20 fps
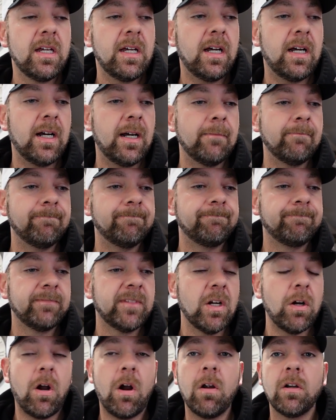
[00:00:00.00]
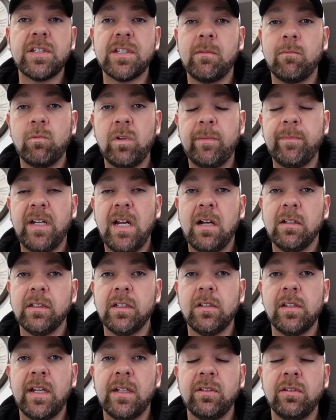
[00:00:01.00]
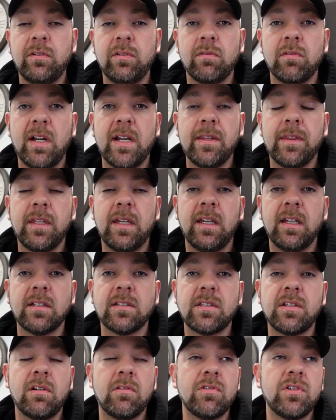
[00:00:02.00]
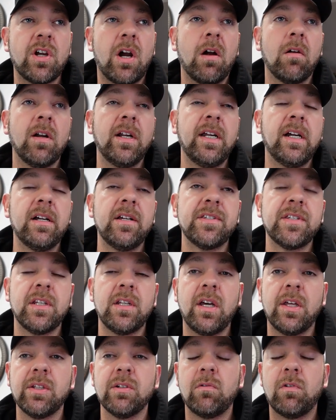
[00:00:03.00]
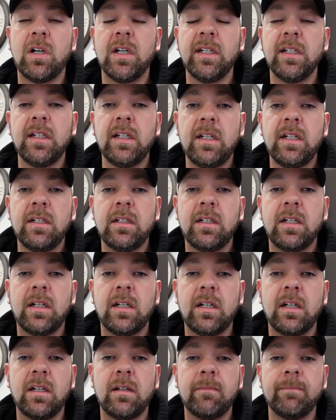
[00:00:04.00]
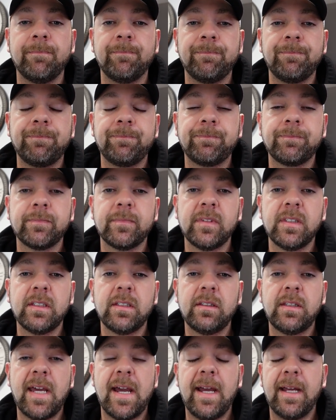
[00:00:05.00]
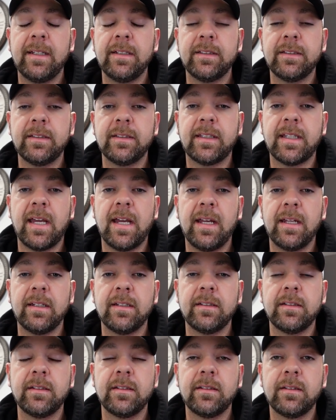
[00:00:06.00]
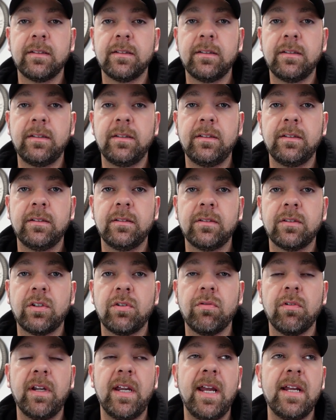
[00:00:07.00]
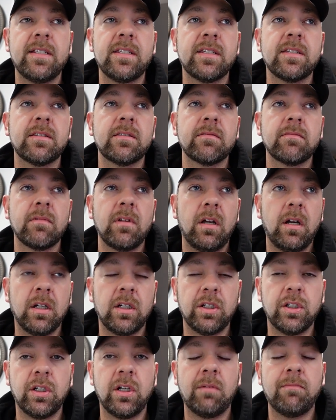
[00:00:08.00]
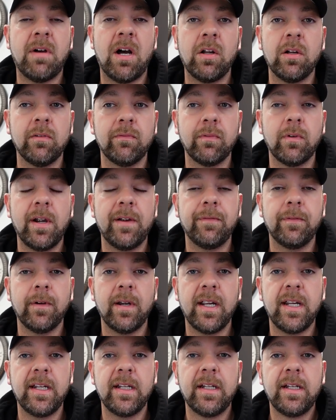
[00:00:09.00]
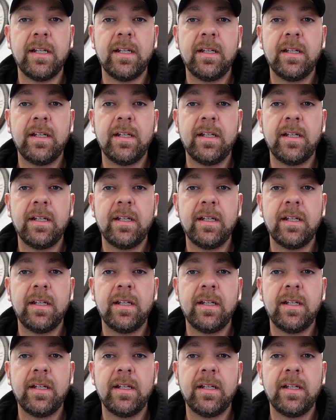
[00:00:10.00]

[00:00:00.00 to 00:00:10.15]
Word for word: um, there are some women out there that do the right things. You know, Daria is another one um, that that creates a good amount of rev rate.